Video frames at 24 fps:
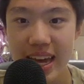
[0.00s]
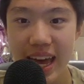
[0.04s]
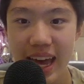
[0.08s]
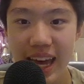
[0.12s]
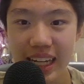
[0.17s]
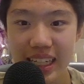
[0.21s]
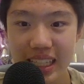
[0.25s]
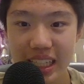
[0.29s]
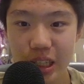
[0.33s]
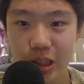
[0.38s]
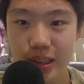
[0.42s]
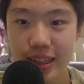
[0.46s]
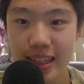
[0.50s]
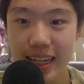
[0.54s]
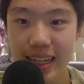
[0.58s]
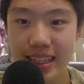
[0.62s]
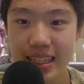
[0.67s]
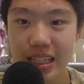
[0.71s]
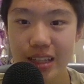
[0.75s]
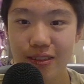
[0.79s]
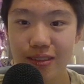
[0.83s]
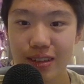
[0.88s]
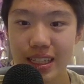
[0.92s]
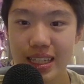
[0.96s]
and here the
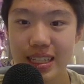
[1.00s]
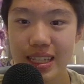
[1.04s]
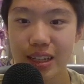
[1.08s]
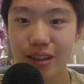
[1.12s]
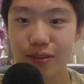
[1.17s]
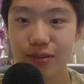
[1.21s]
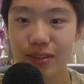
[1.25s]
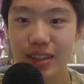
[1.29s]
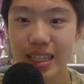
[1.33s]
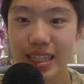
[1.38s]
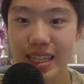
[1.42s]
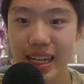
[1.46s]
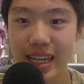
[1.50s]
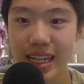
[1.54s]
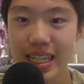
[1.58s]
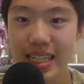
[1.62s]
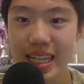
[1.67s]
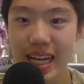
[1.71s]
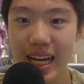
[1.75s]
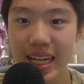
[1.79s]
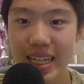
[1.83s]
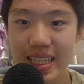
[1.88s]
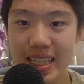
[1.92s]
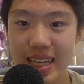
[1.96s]
idea is if he
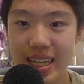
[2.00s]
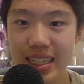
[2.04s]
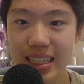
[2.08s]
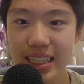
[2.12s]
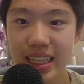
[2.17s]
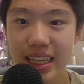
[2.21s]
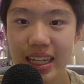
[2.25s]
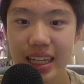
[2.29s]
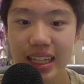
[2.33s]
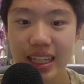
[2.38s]
takes, I take.